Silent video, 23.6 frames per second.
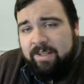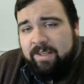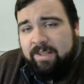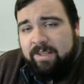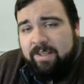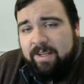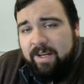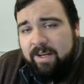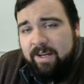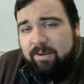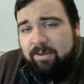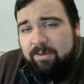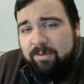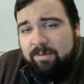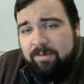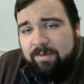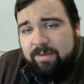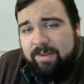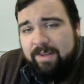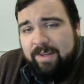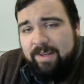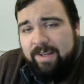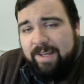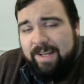Now,
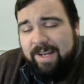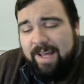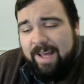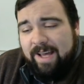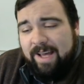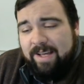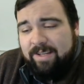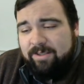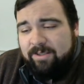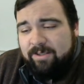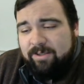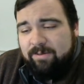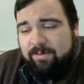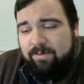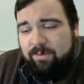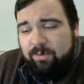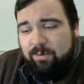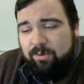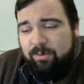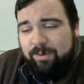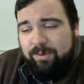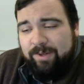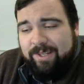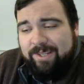it asks
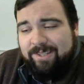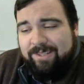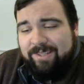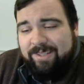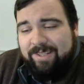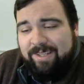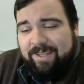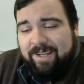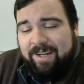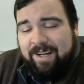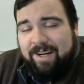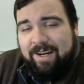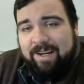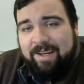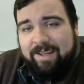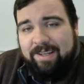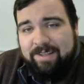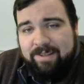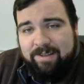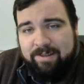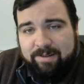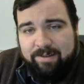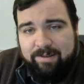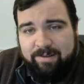for what is the
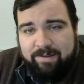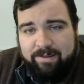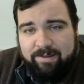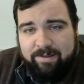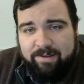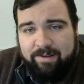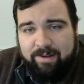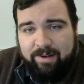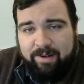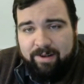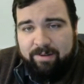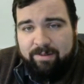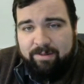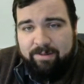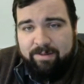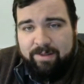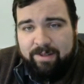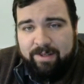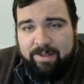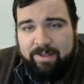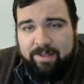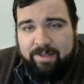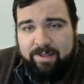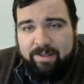height of
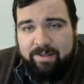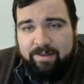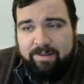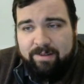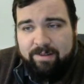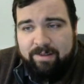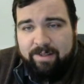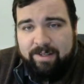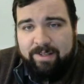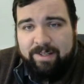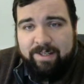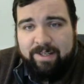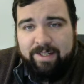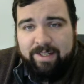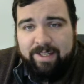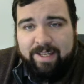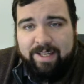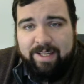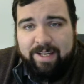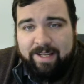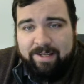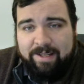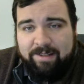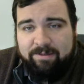the thing getting
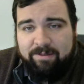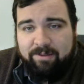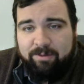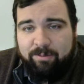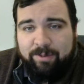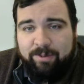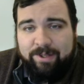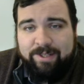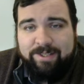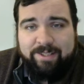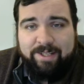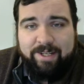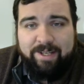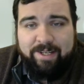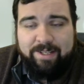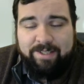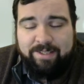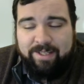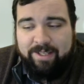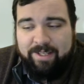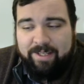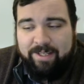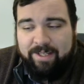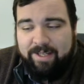hit at, or what is the height it's
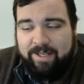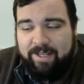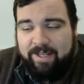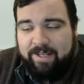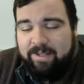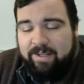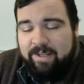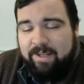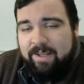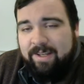getting hit at.